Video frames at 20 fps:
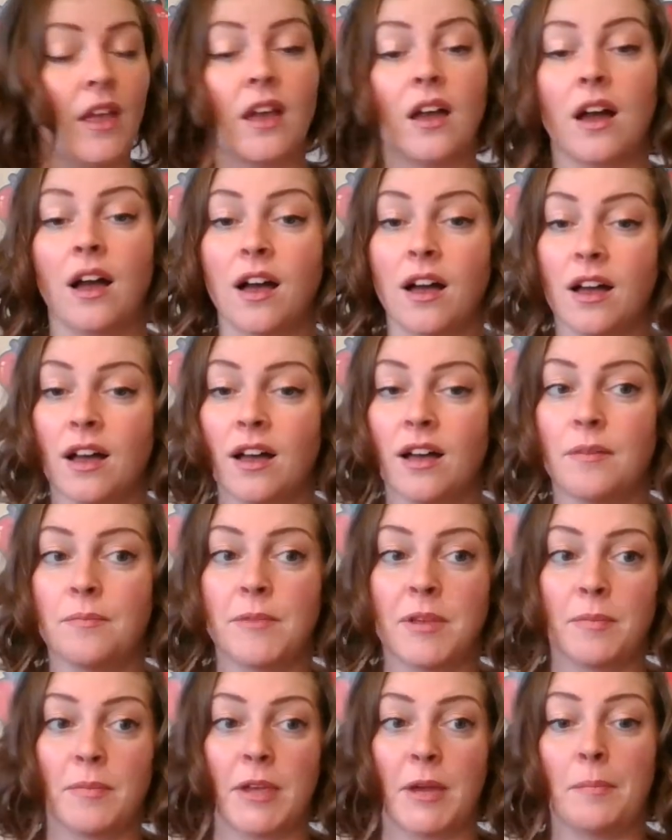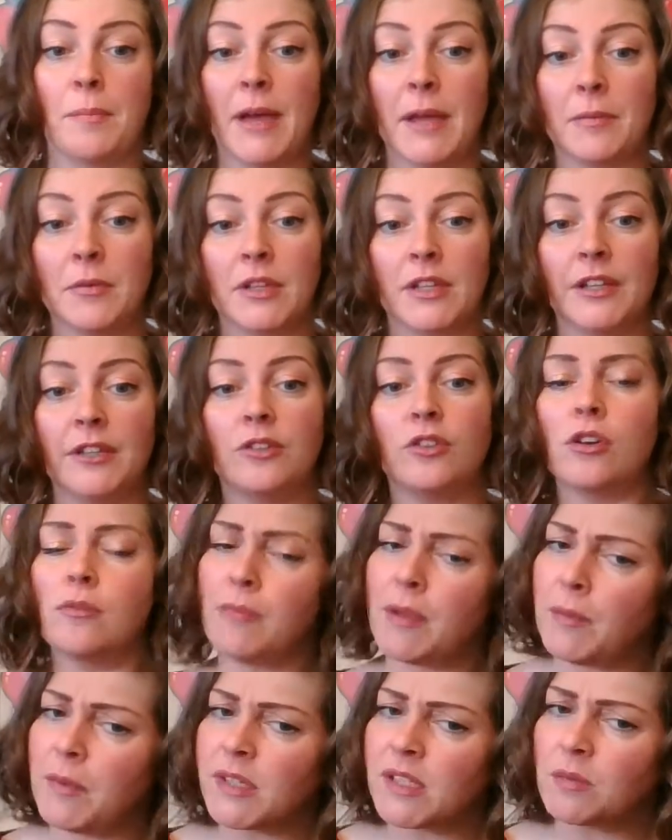maybe a pipe cleaner, or
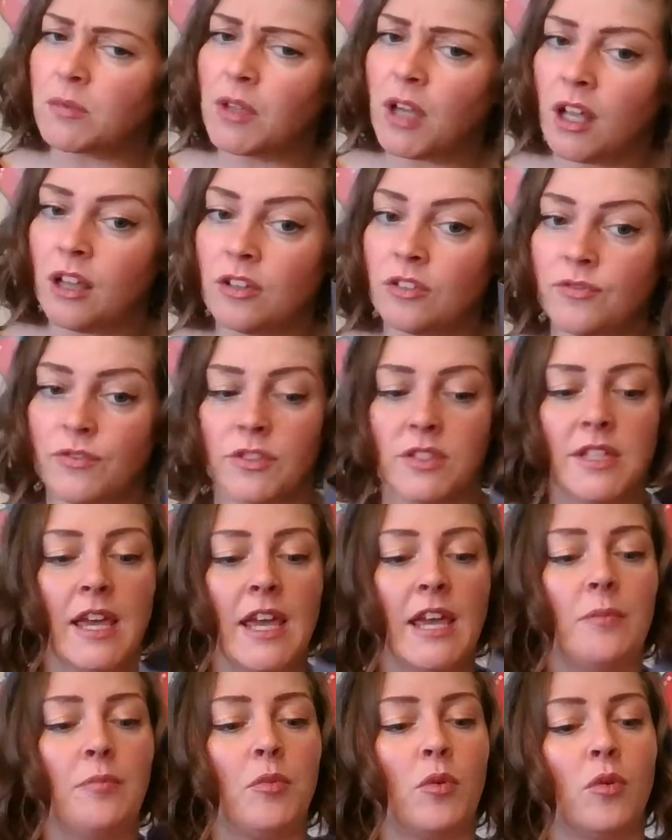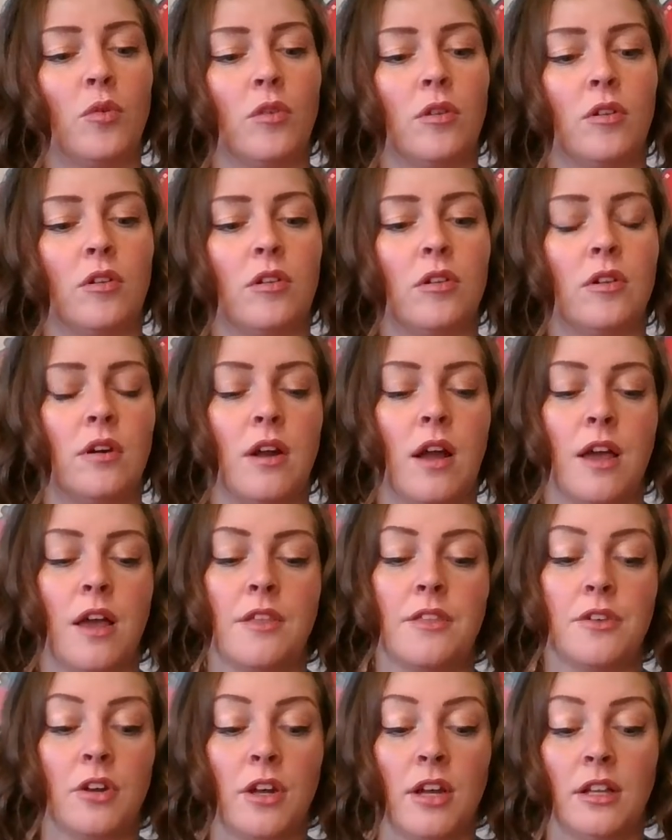maybe some colorful tape or
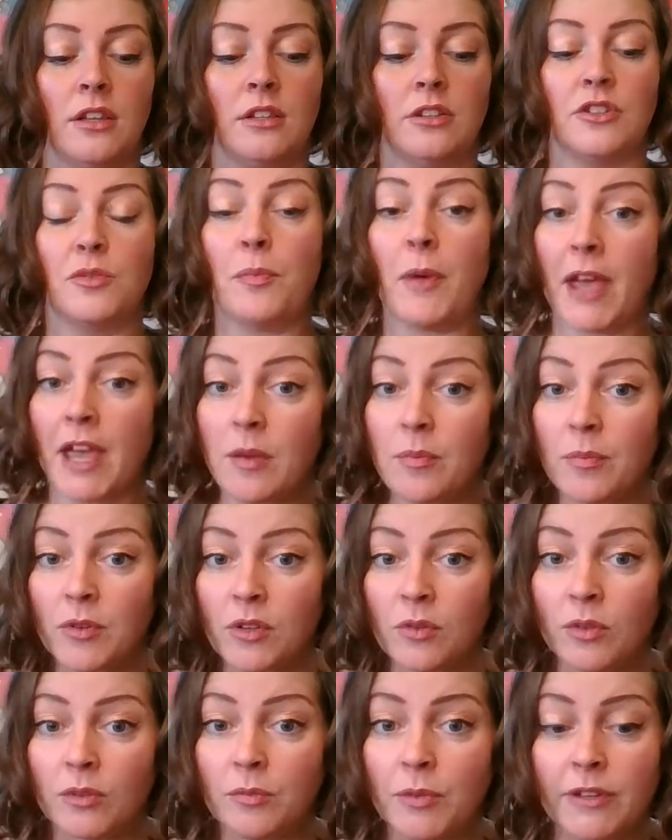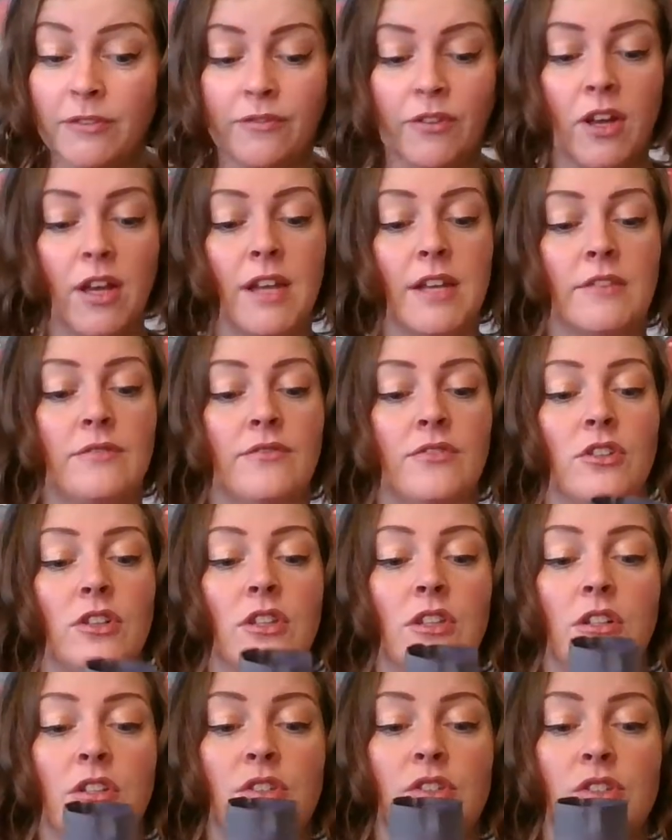other colored paper would be fine for a
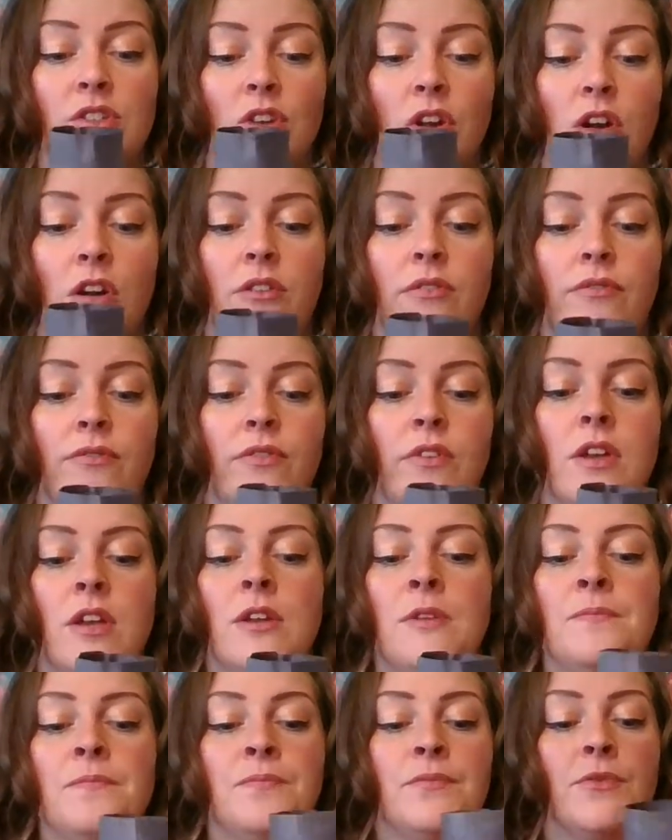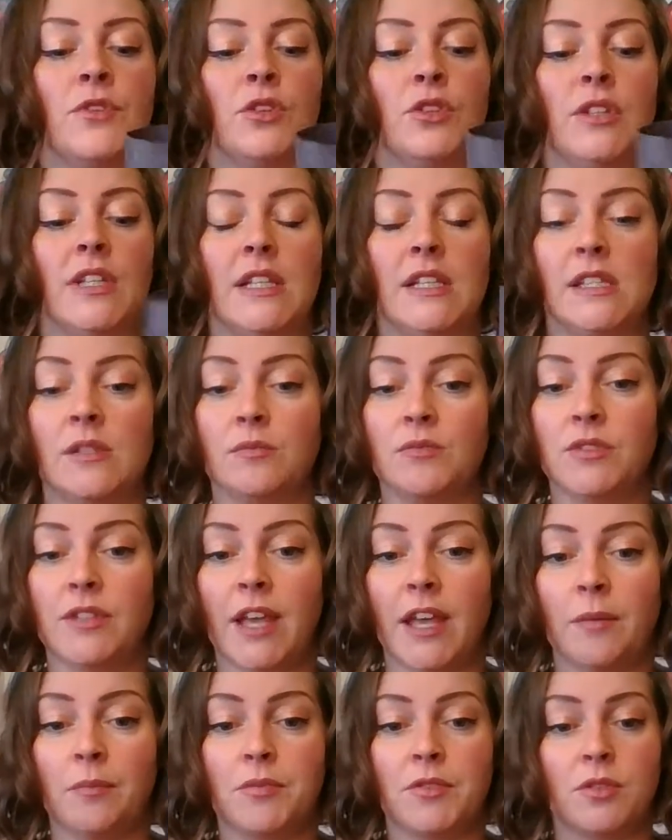little scarf. You'll need some
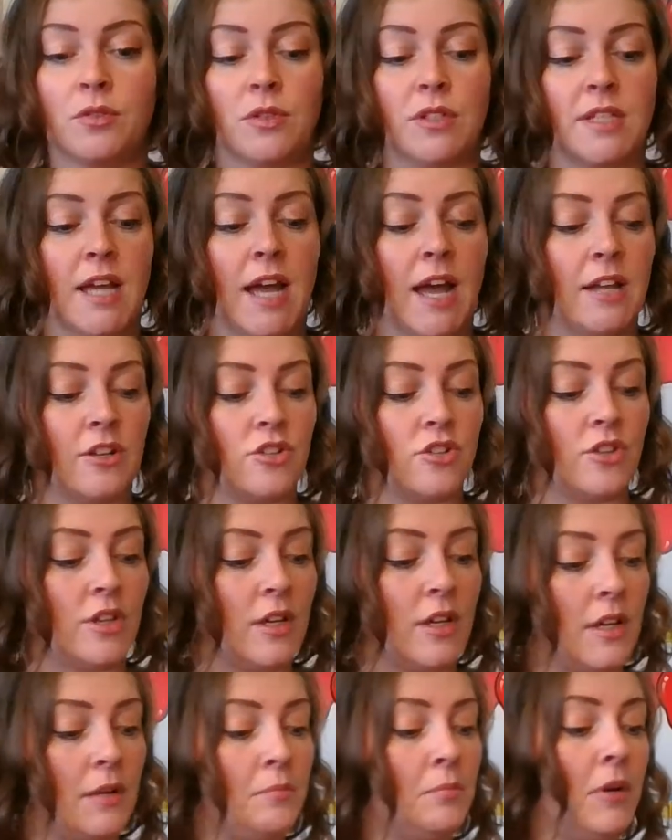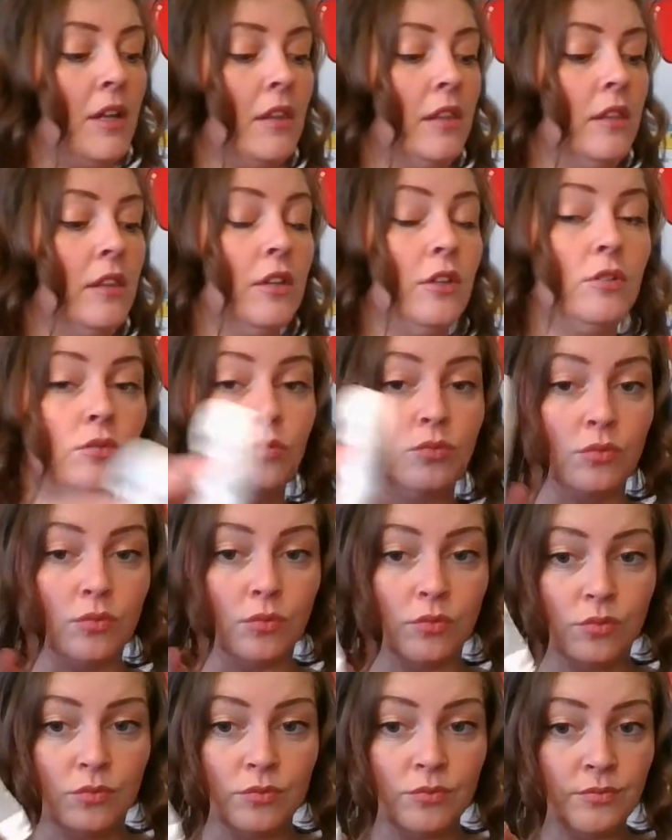tape to attach the
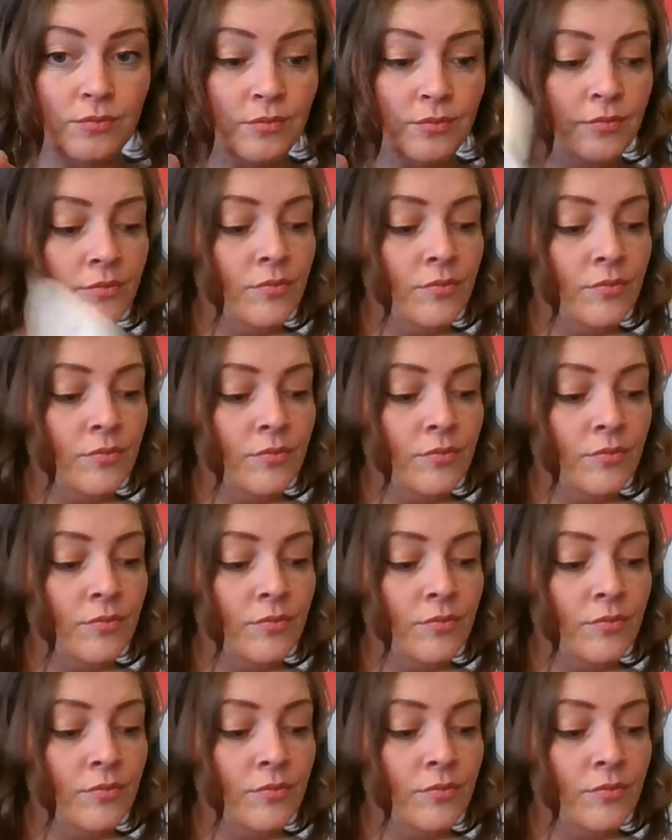balloon